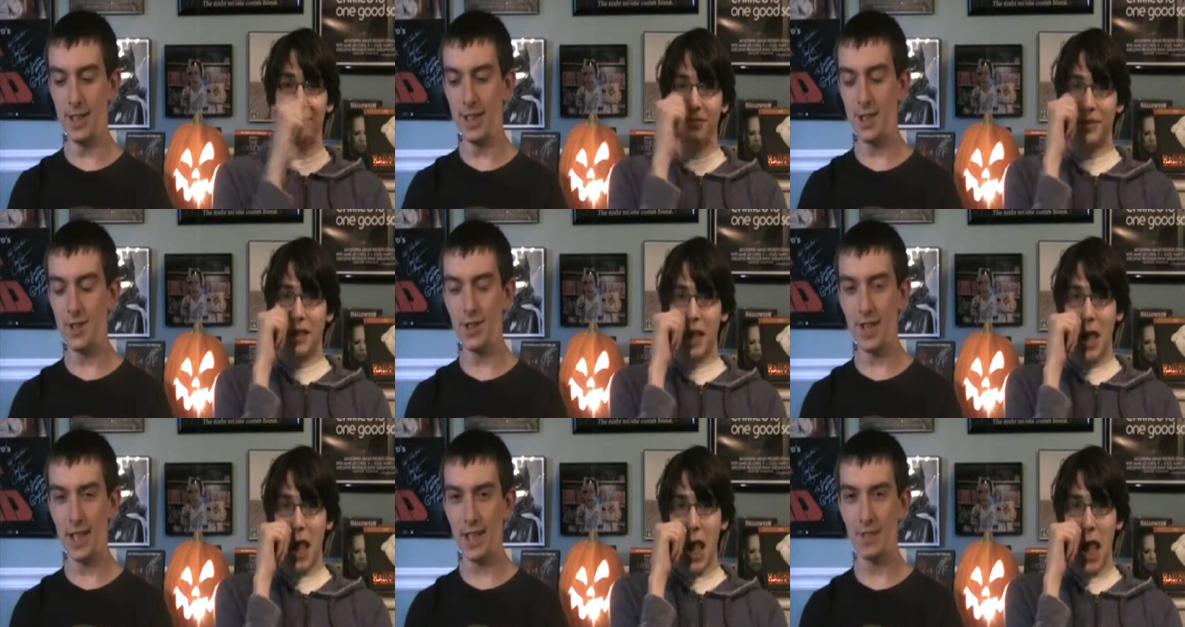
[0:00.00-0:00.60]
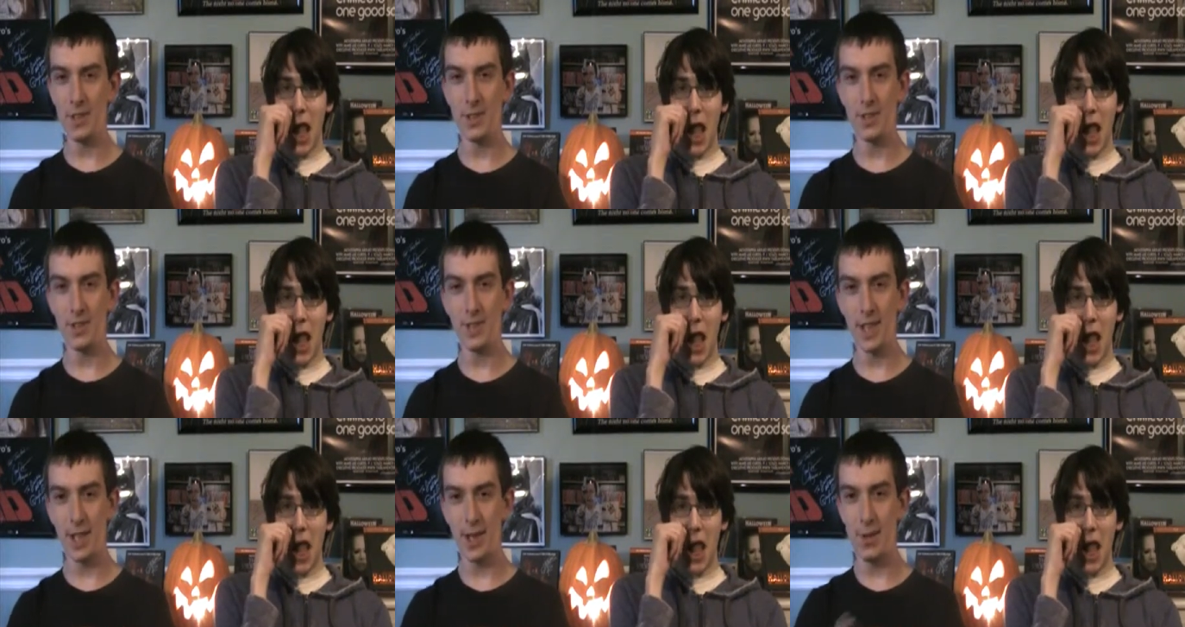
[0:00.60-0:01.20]
Speaker 1: I just thought I'd give a little
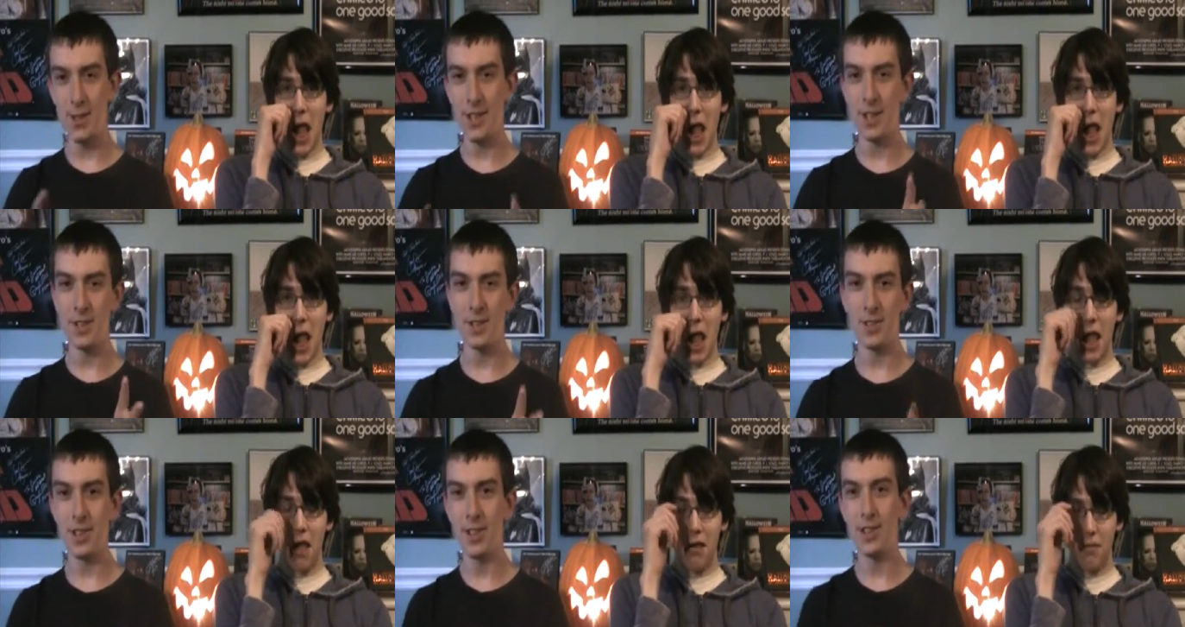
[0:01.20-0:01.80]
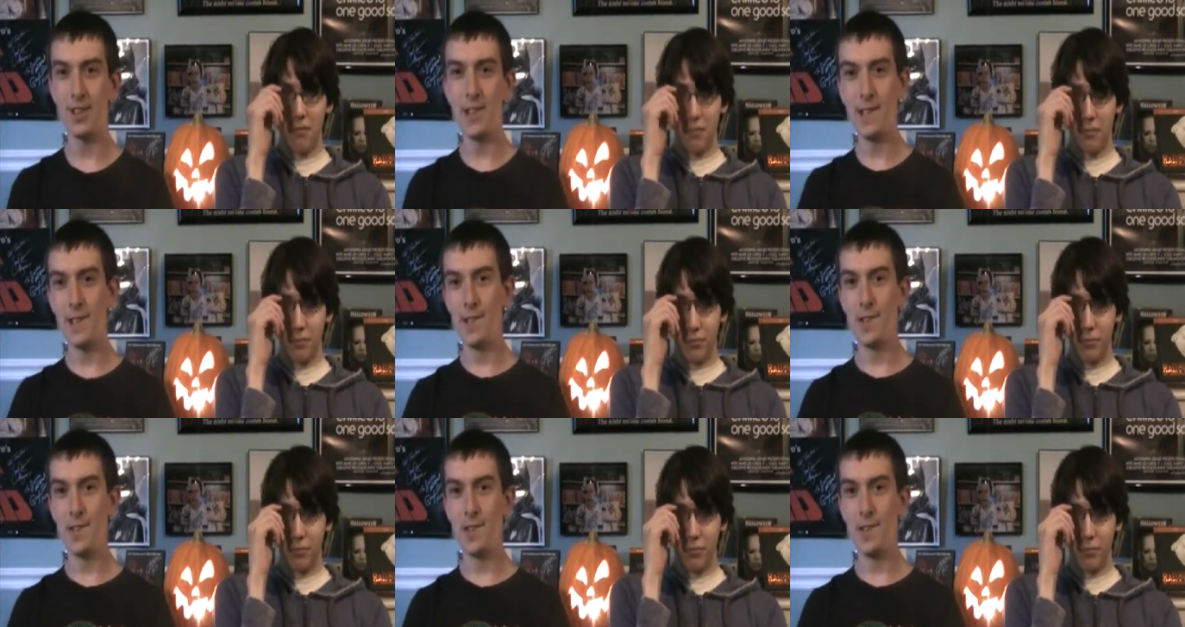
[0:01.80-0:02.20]
Psycho history.